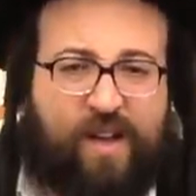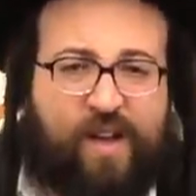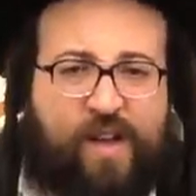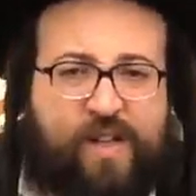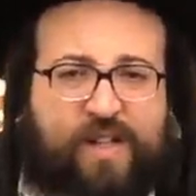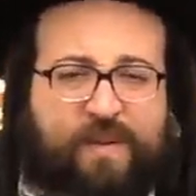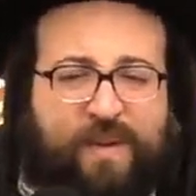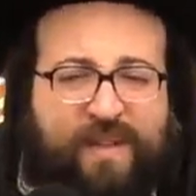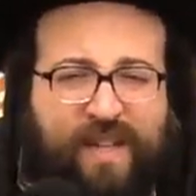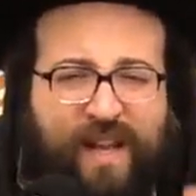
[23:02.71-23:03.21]

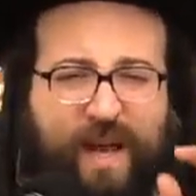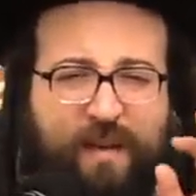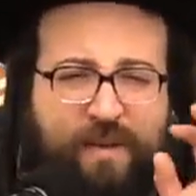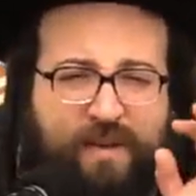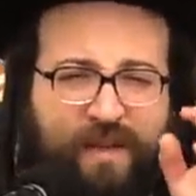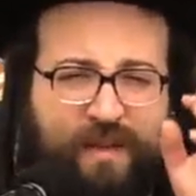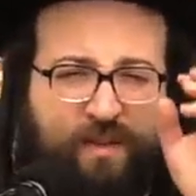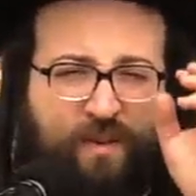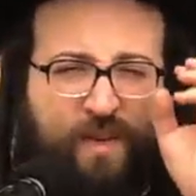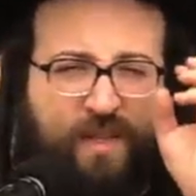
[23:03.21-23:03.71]
So, but Rebbe,
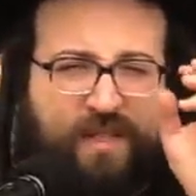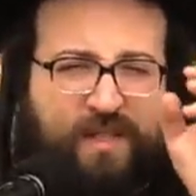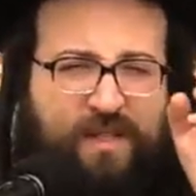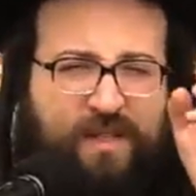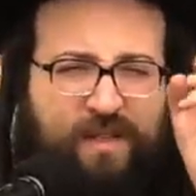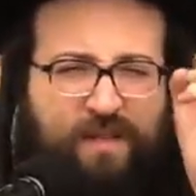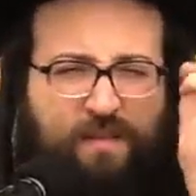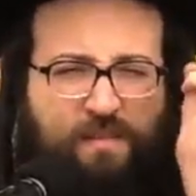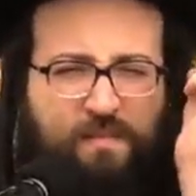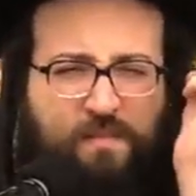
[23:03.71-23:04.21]
this was
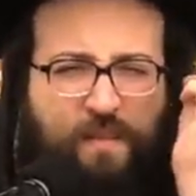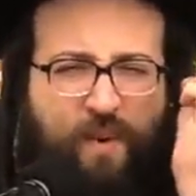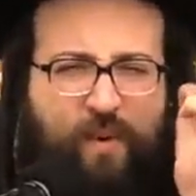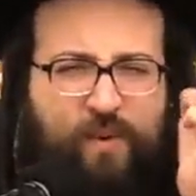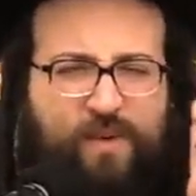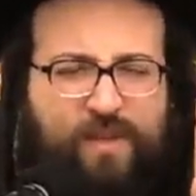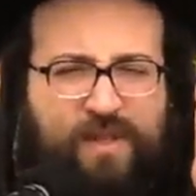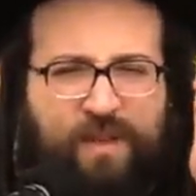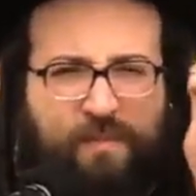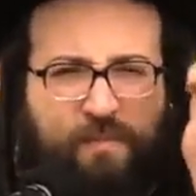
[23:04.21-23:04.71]
the
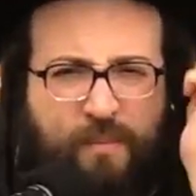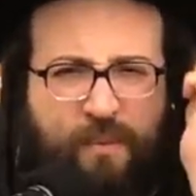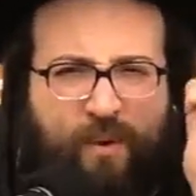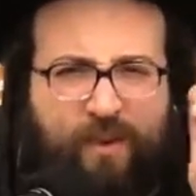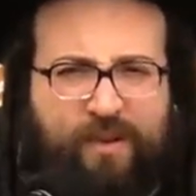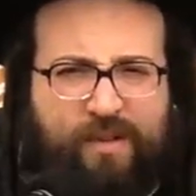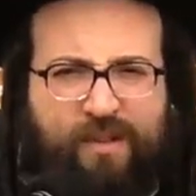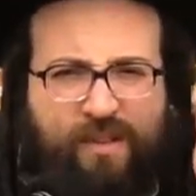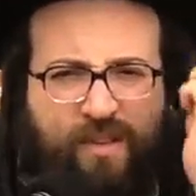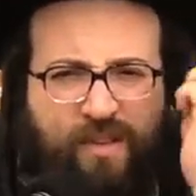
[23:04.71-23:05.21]
most
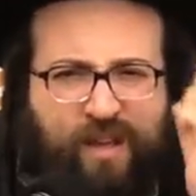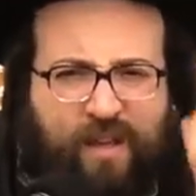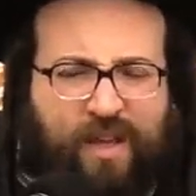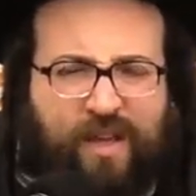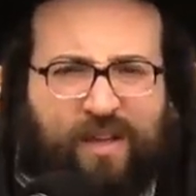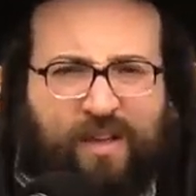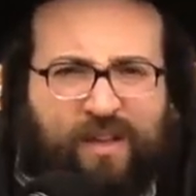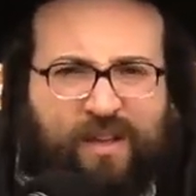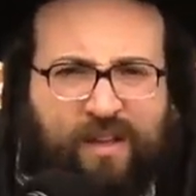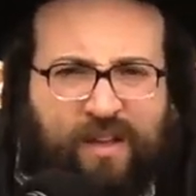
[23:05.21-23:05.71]
important
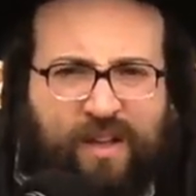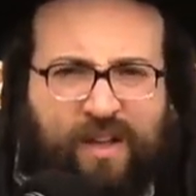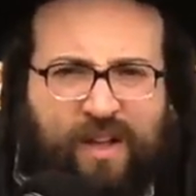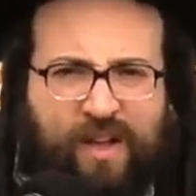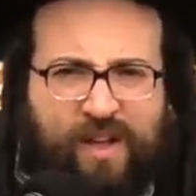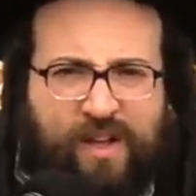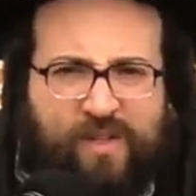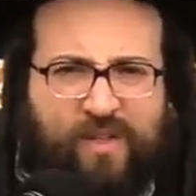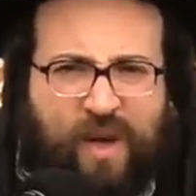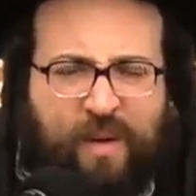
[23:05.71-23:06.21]
thing.
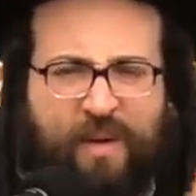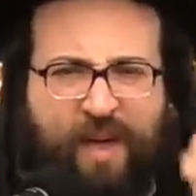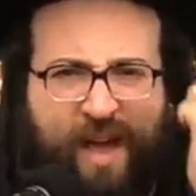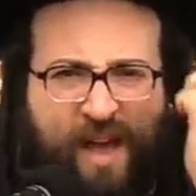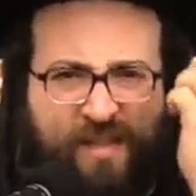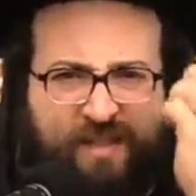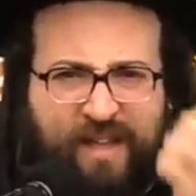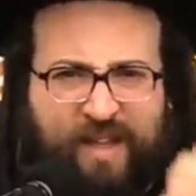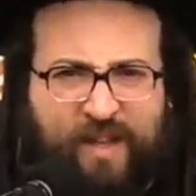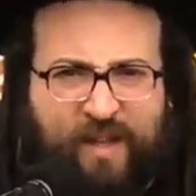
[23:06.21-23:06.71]
So I'm
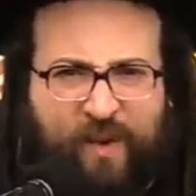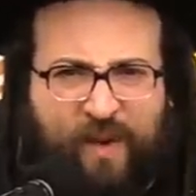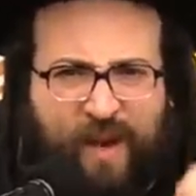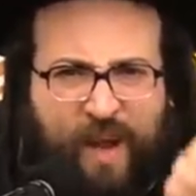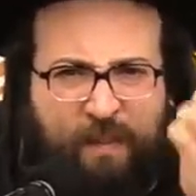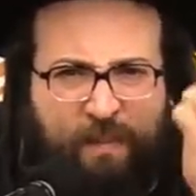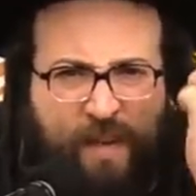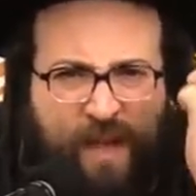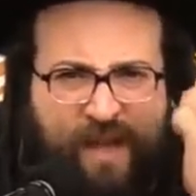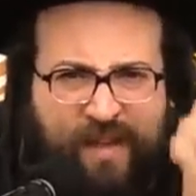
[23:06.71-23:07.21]
asking you and
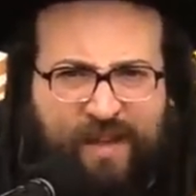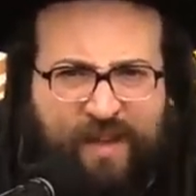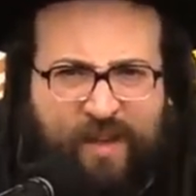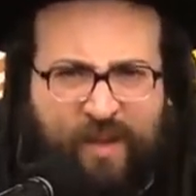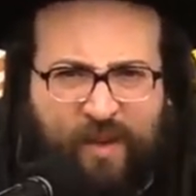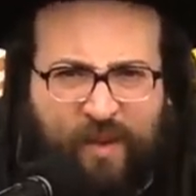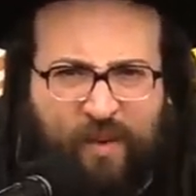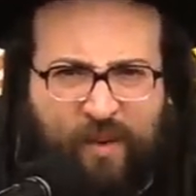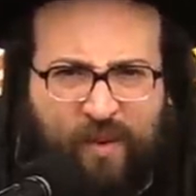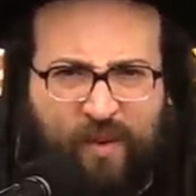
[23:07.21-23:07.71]
I'm begging
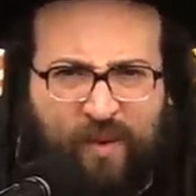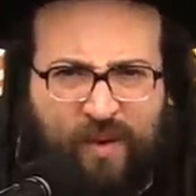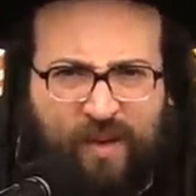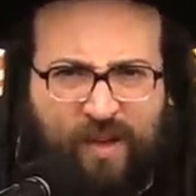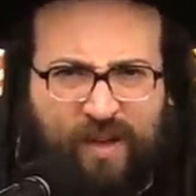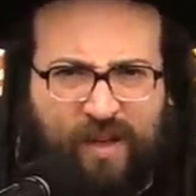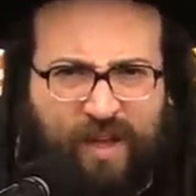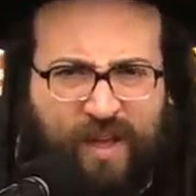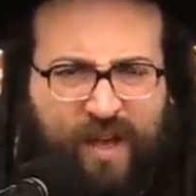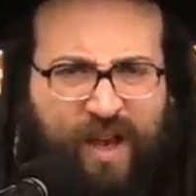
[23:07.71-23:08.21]
you.
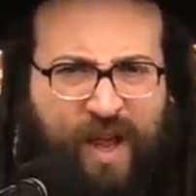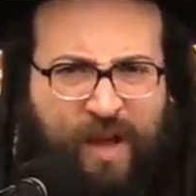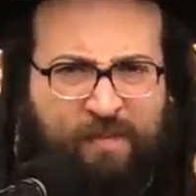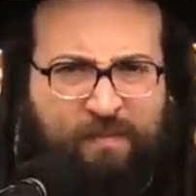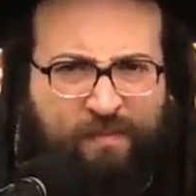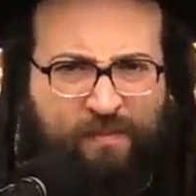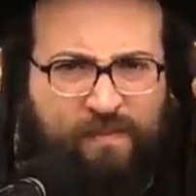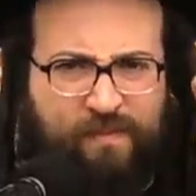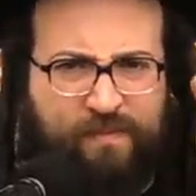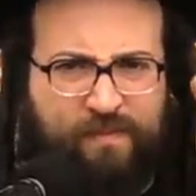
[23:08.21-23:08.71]
And I'm